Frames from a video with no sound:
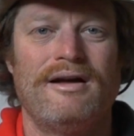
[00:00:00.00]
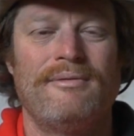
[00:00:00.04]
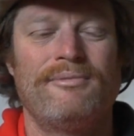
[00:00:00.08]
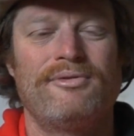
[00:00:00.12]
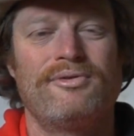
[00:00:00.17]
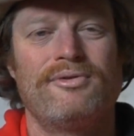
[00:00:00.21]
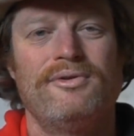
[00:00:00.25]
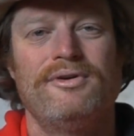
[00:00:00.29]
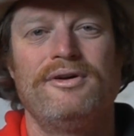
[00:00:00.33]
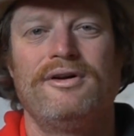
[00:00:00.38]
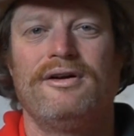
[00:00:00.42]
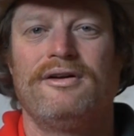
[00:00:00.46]
I'm
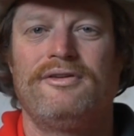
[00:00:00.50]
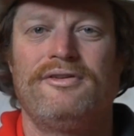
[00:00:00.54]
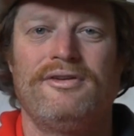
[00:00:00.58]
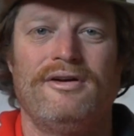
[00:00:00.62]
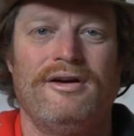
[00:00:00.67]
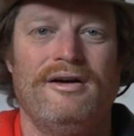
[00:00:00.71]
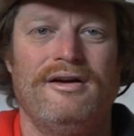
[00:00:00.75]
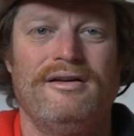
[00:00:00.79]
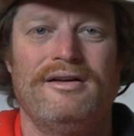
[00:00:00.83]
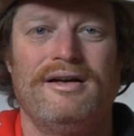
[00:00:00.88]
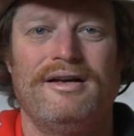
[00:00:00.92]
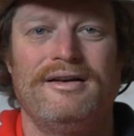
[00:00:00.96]
sure you got
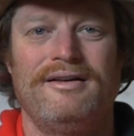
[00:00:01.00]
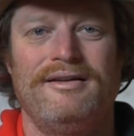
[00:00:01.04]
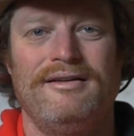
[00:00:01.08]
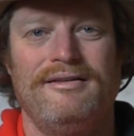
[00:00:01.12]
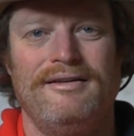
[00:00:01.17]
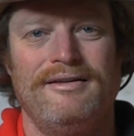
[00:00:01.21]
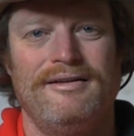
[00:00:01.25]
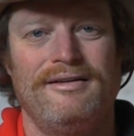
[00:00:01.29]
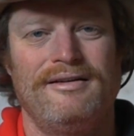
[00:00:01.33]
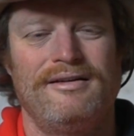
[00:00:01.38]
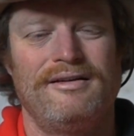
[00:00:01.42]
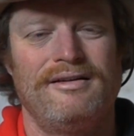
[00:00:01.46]
your own
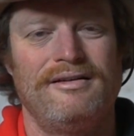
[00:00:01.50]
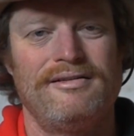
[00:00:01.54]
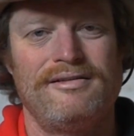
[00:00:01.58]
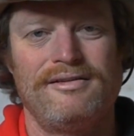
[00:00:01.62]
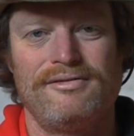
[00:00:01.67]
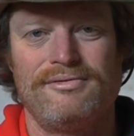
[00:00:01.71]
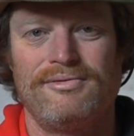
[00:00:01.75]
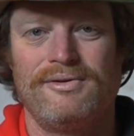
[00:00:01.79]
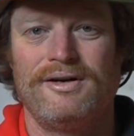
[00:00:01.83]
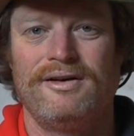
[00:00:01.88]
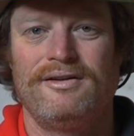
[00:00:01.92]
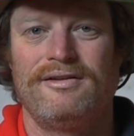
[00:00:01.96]
ideas. This
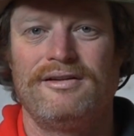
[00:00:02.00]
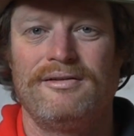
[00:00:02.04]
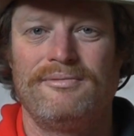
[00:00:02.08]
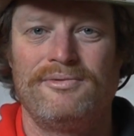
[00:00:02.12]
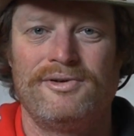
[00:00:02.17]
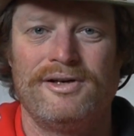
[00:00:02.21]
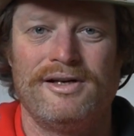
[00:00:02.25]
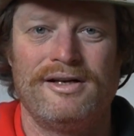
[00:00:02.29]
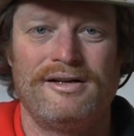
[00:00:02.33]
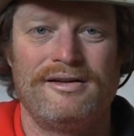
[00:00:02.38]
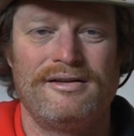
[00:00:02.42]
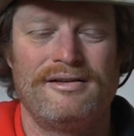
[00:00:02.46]
is very
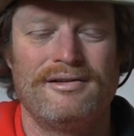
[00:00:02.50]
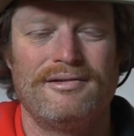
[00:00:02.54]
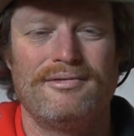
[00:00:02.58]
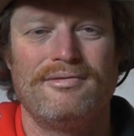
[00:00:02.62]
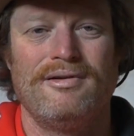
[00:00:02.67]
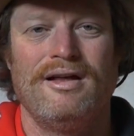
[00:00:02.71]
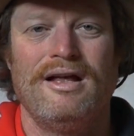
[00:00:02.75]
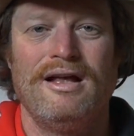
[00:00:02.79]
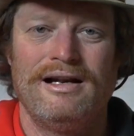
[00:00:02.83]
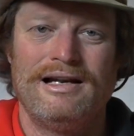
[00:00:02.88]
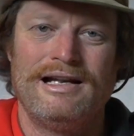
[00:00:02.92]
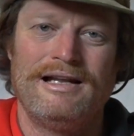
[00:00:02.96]
subjective.